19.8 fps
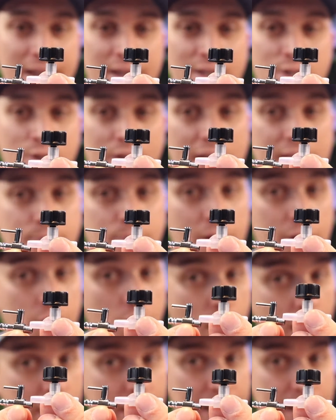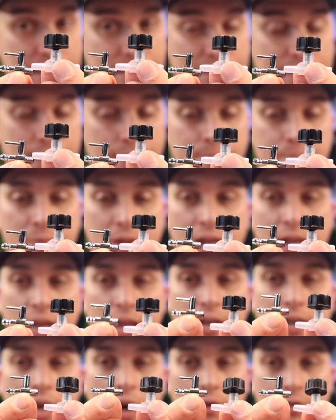so that's my con against it.
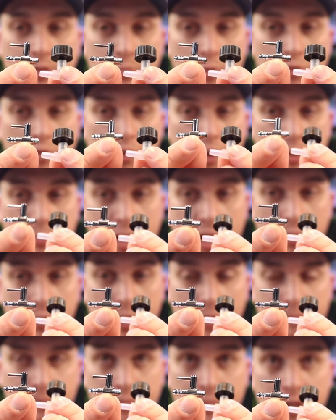Now let's move over to the metal one.